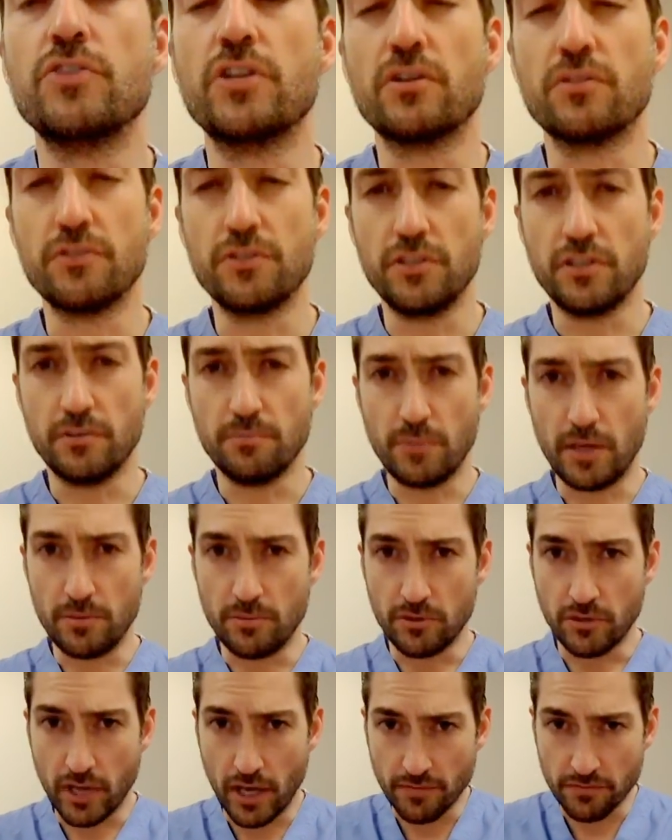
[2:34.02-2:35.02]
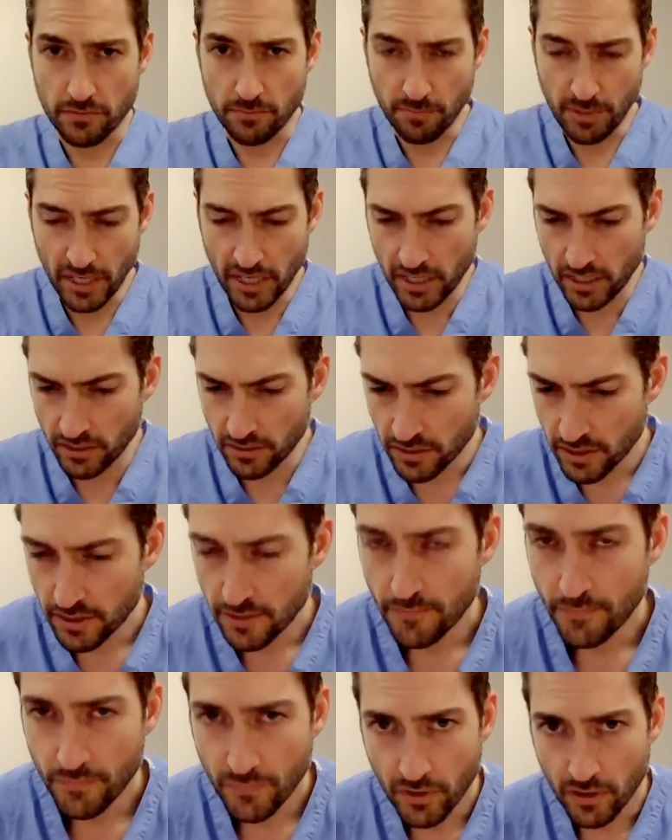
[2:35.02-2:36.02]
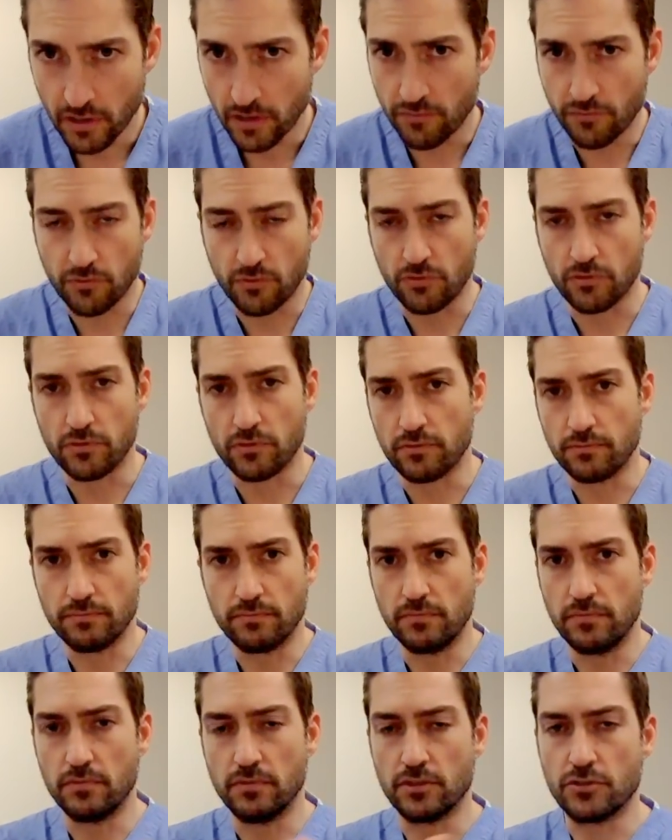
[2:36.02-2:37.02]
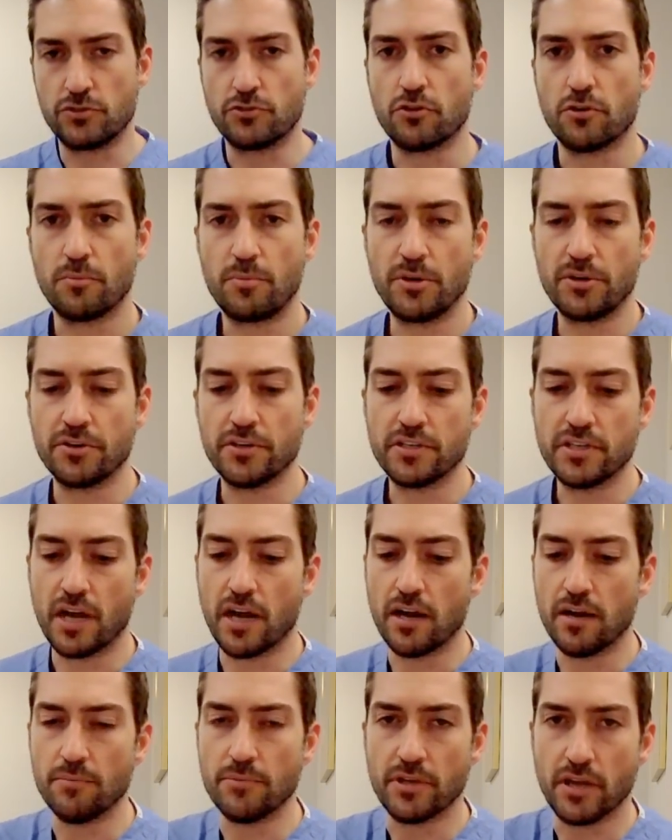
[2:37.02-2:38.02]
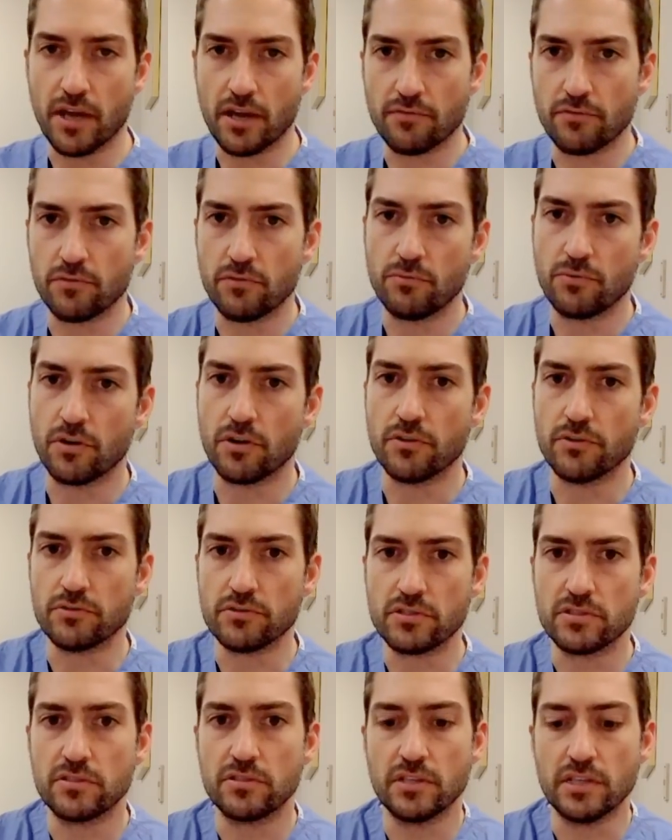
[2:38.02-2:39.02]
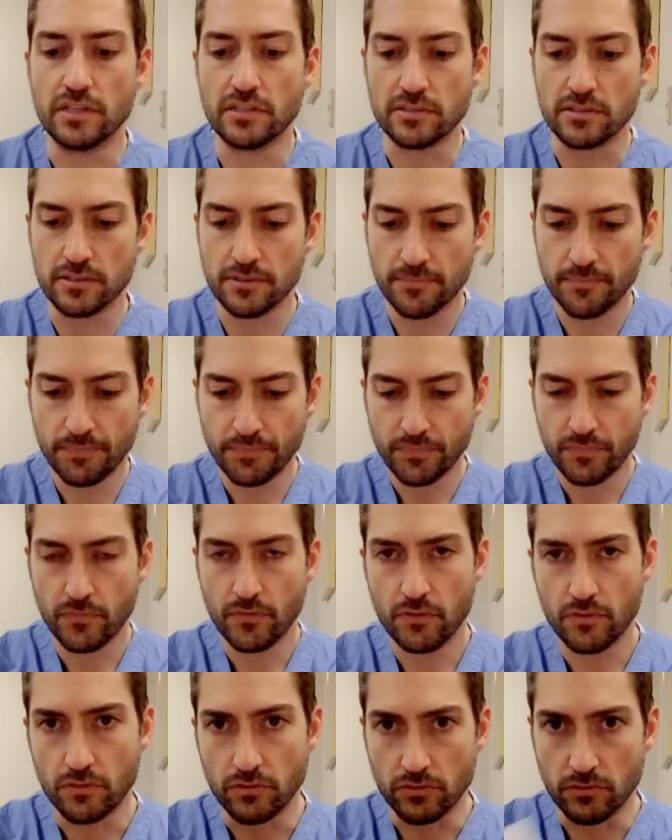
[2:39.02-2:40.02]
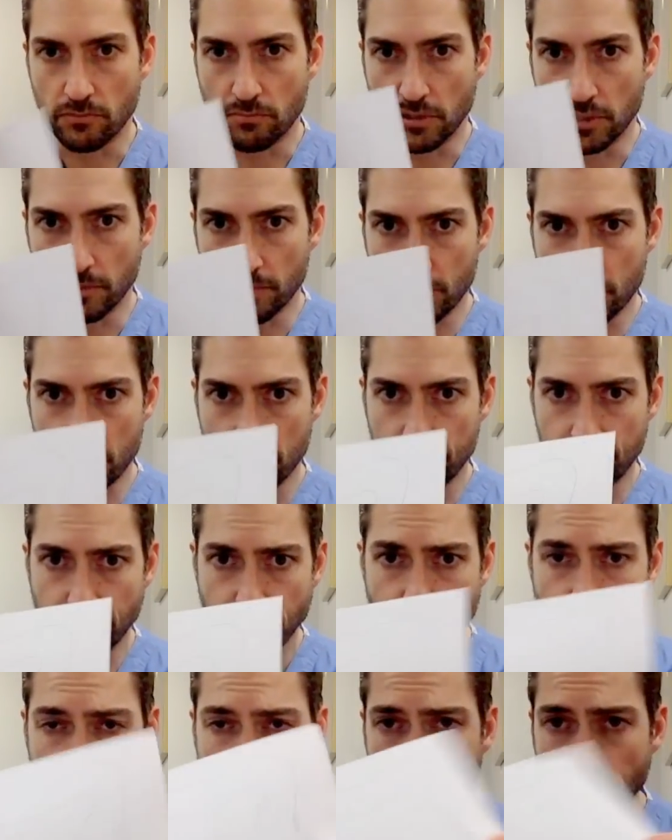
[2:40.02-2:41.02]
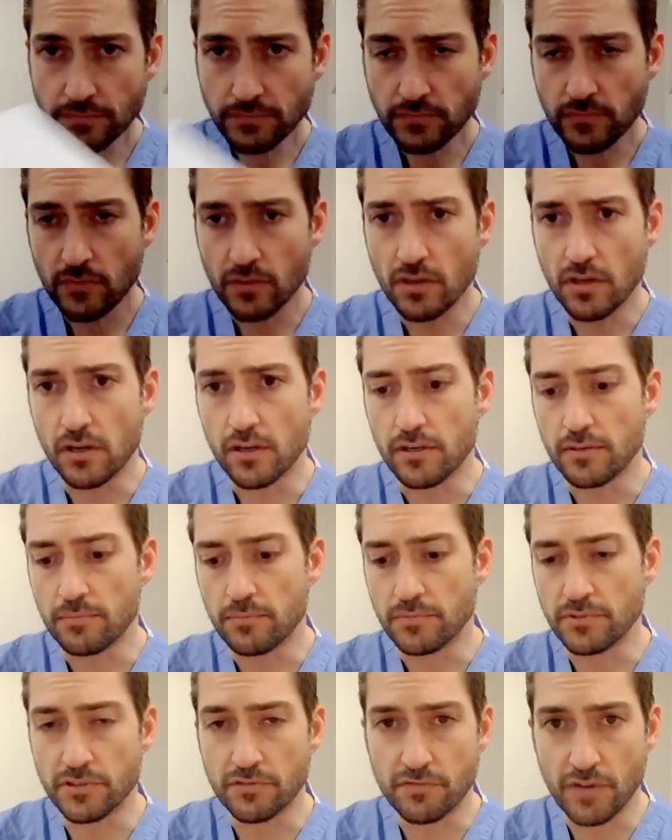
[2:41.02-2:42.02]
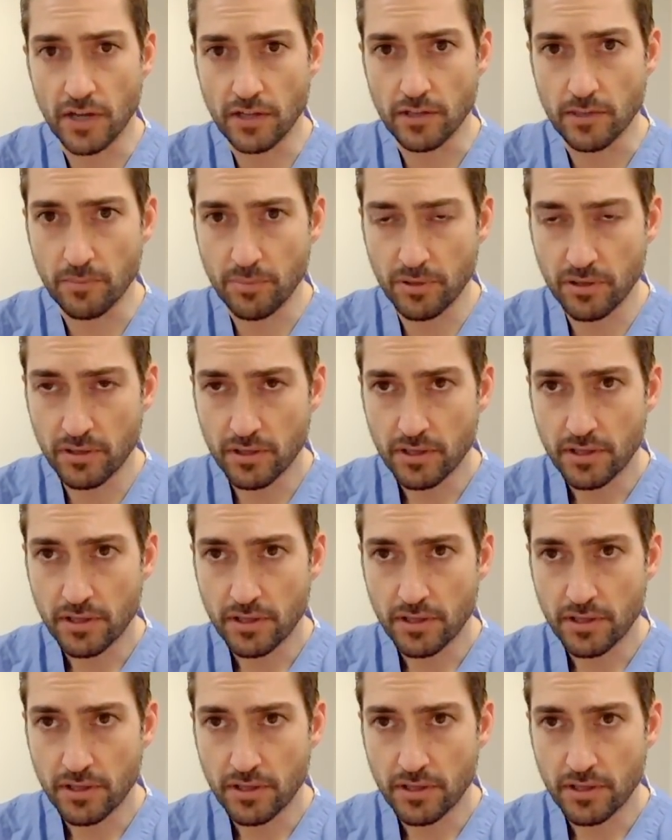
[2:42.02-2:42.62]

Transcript: generally maybe you have some pain uh, for a short period of time. You have one of those things, the little blips, um, develop